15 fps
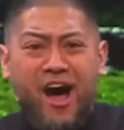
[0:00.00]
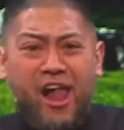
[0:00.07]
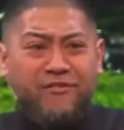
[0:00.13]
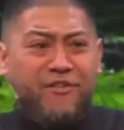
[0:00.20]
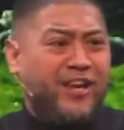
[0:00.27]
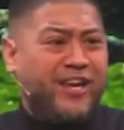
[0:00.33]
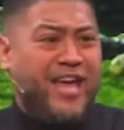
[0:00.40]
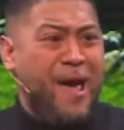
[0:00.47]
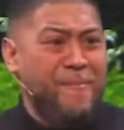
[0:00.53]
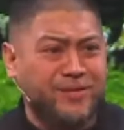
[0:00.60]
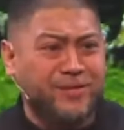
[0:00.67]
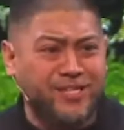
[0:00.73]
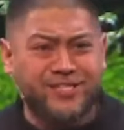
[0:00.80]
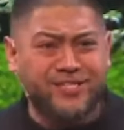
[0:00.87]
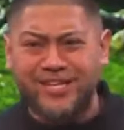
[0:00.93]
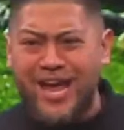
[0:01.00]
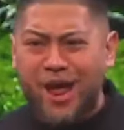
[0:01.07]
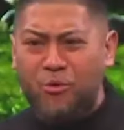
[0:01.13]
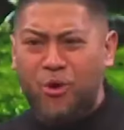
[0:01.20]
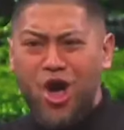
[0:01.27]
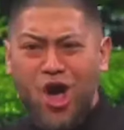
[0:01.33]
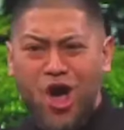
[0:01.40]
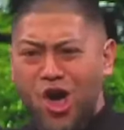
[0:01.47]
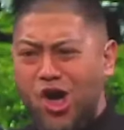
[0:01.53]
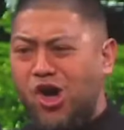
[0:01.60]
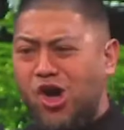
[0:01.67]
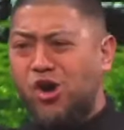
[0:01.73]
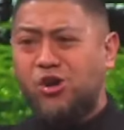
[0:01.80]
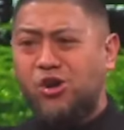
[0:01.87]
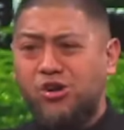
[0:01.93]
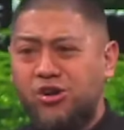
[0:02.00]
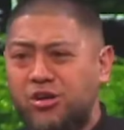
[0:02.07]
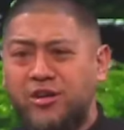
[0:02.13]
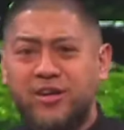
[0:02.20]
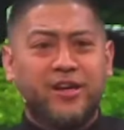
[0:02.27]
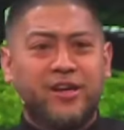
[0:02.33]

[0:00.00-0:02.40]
all of our campuses? Say woo!